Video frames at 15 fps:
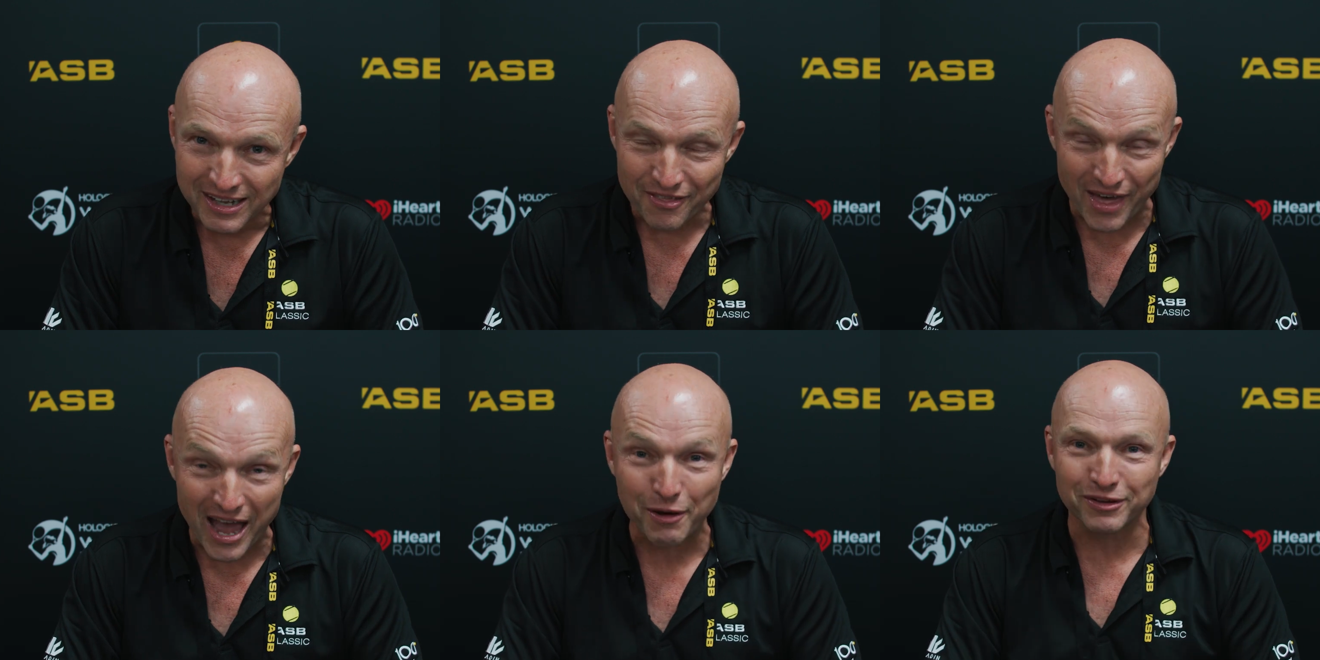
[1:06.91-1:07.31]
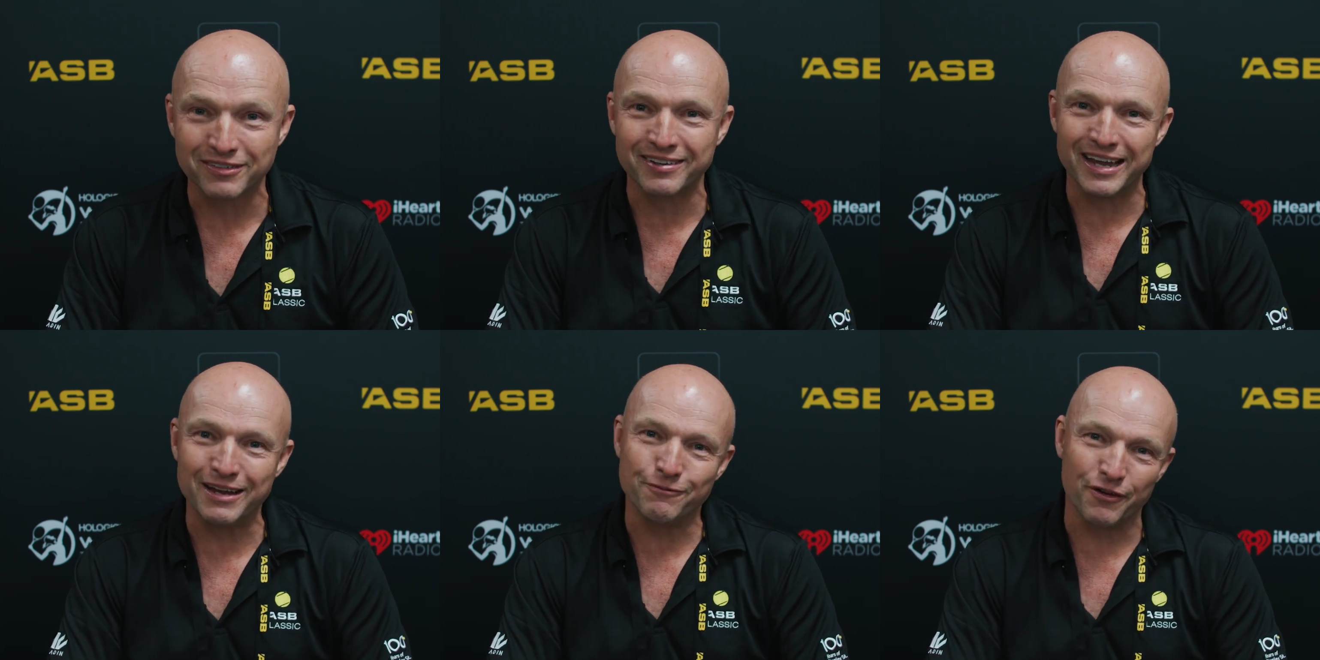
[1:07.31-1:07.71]
They're a
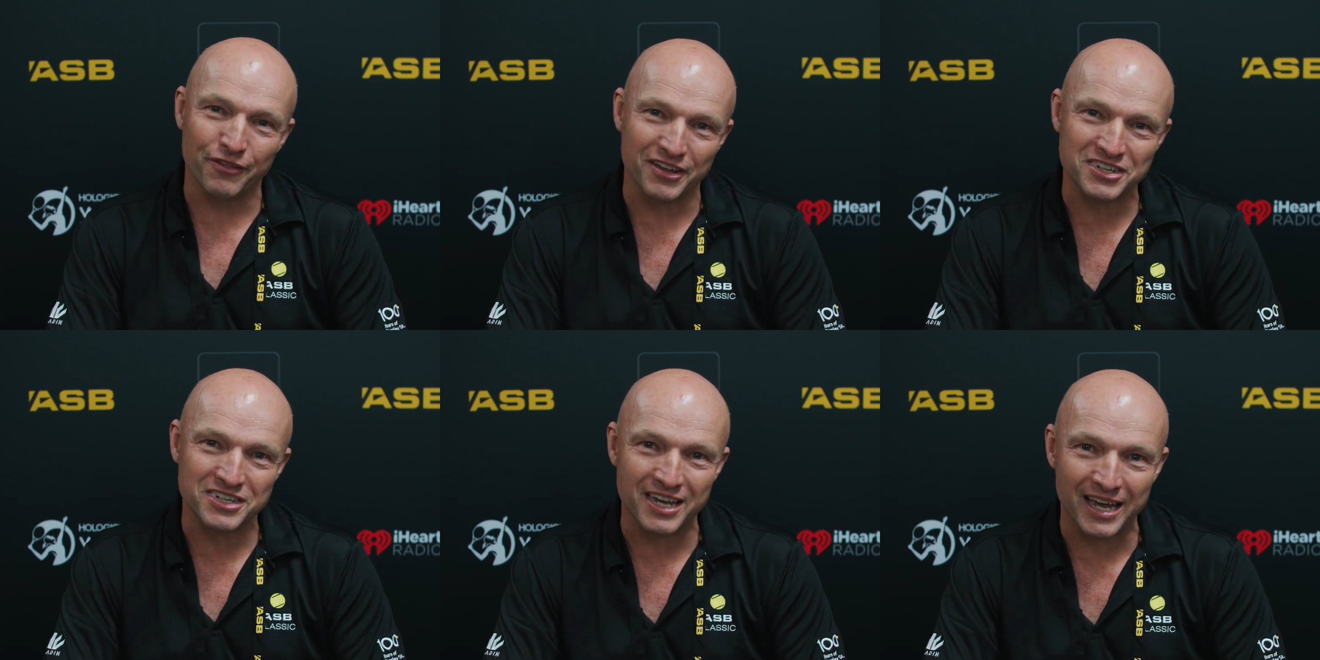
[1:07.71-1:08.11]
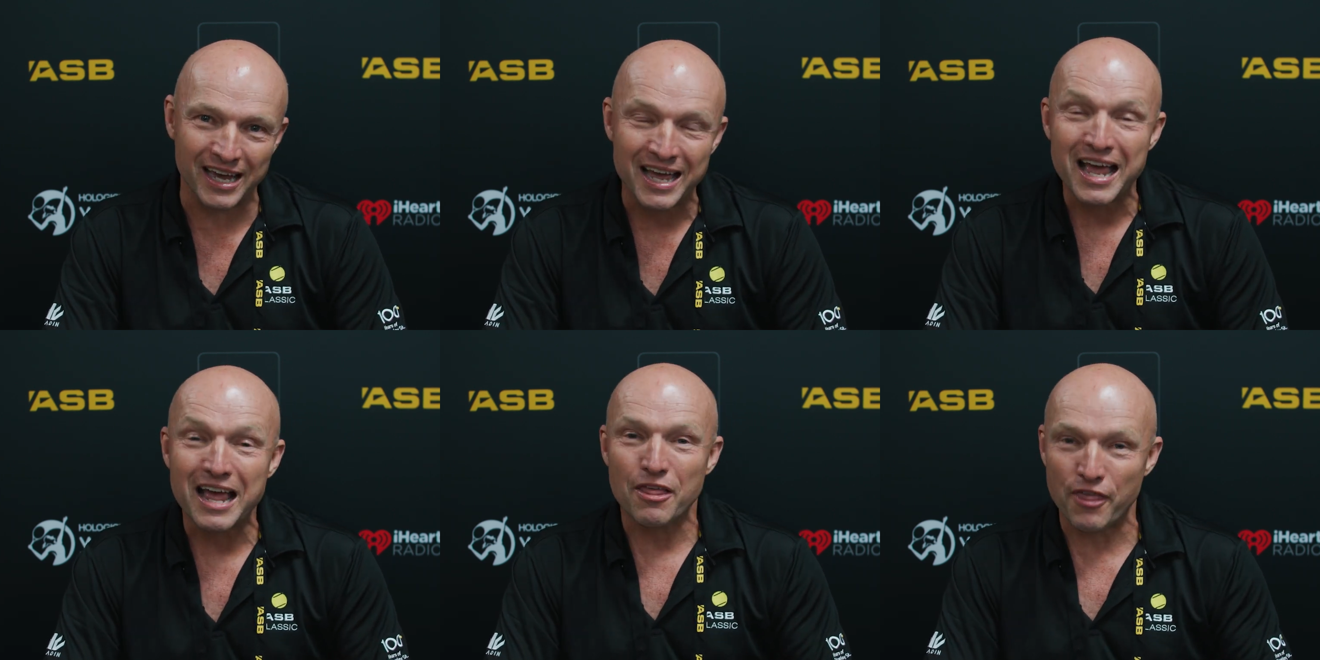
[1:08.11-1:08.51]
team for this
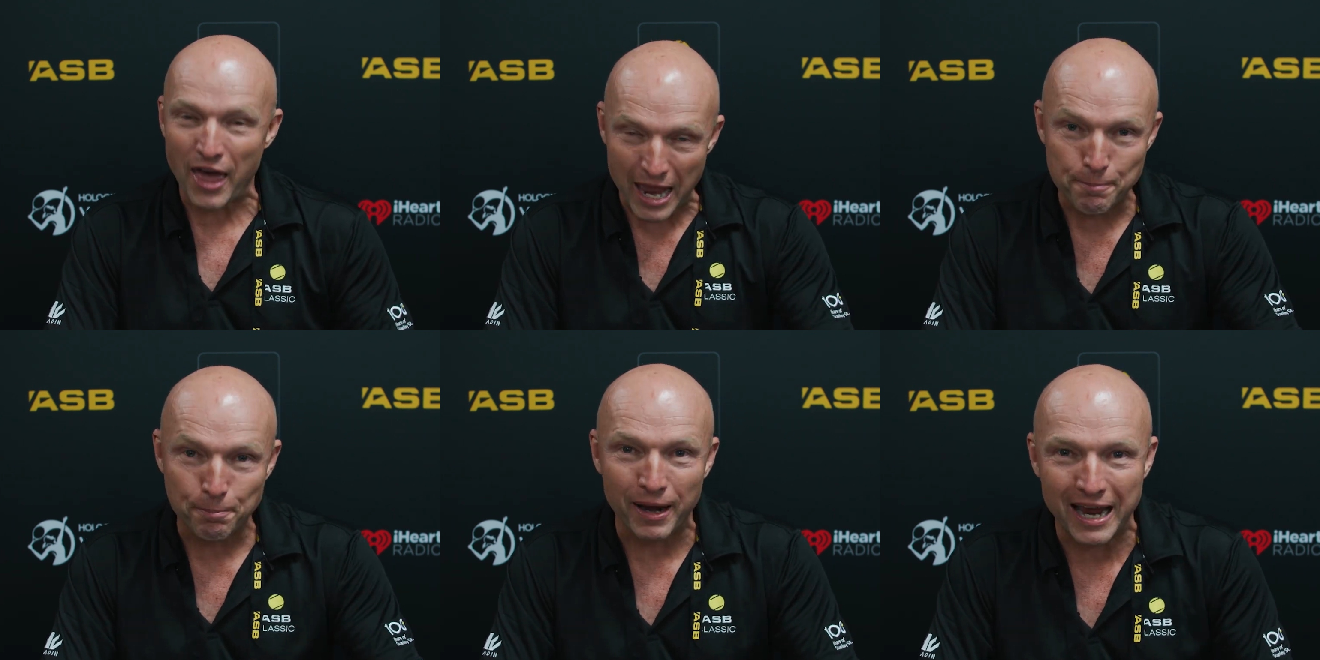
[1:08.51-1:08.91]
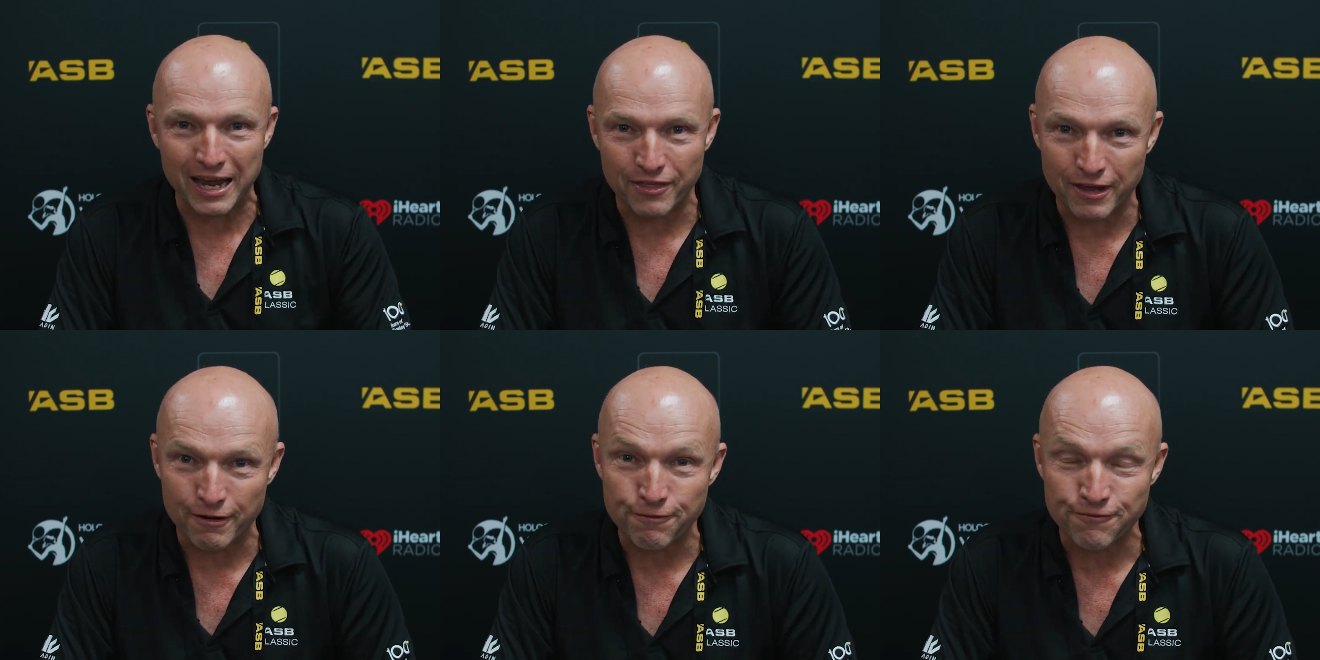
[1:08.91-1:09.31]
year. They play
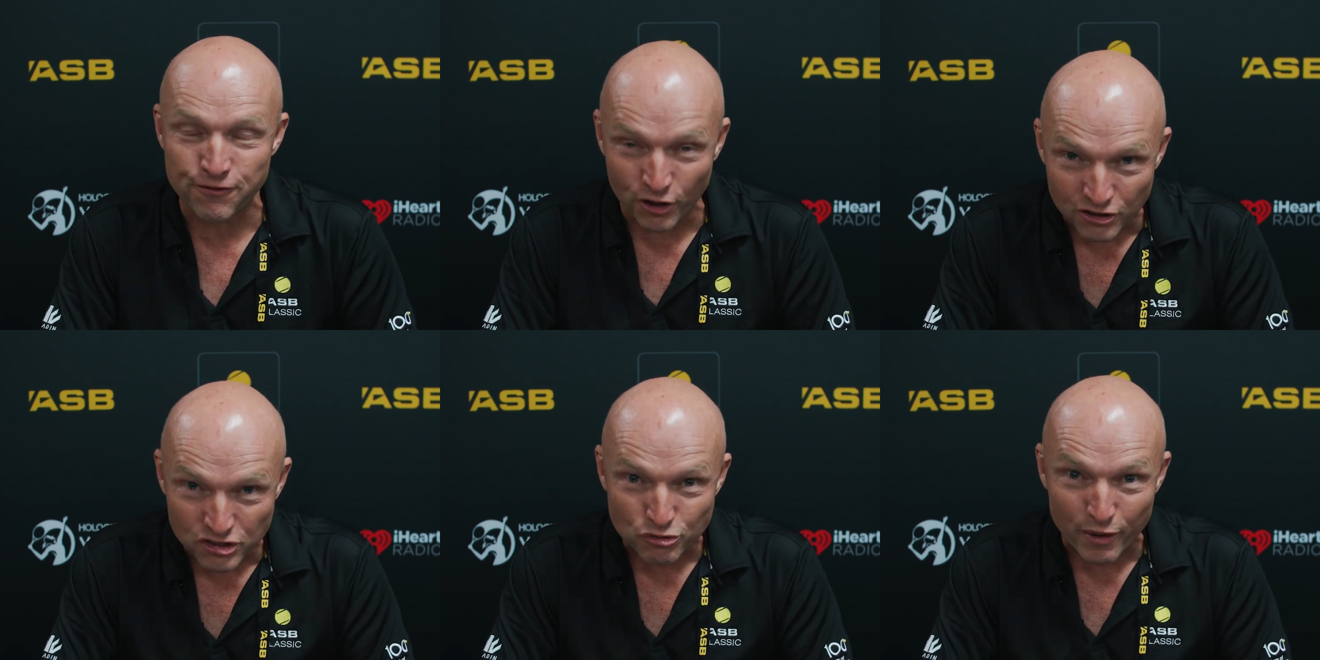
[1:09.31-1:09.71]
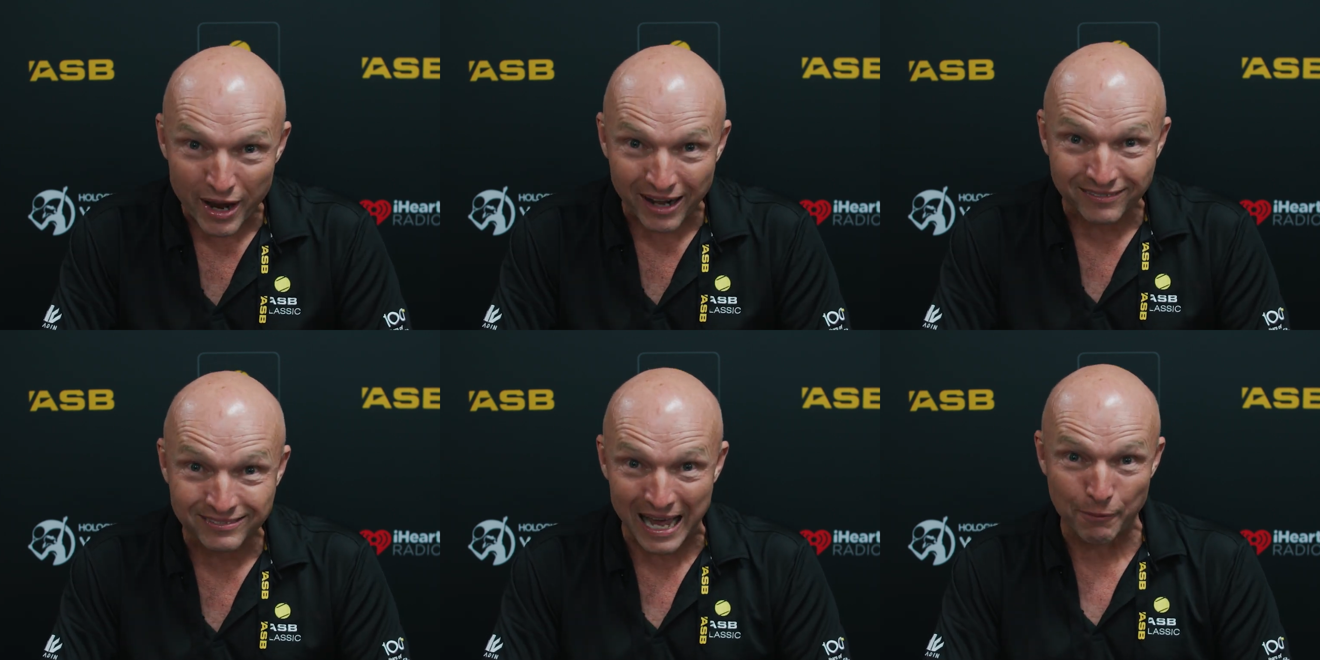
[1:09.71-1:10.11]
their first
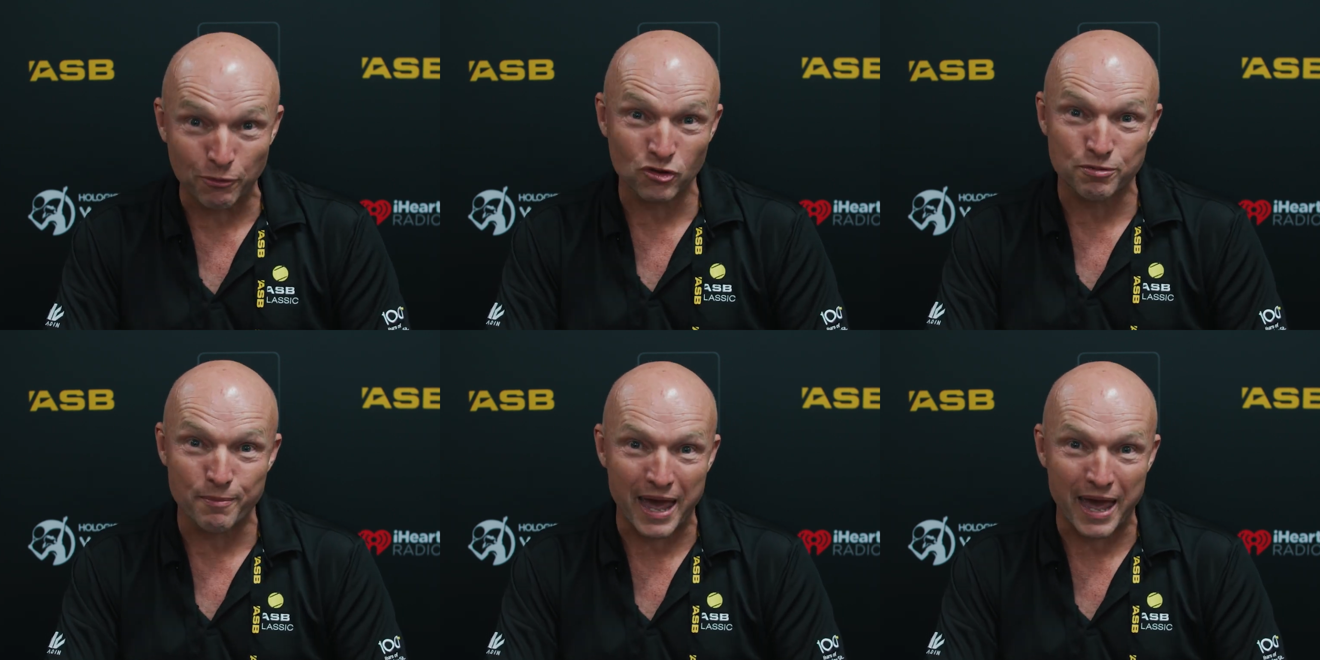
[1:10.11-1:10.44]
round doubles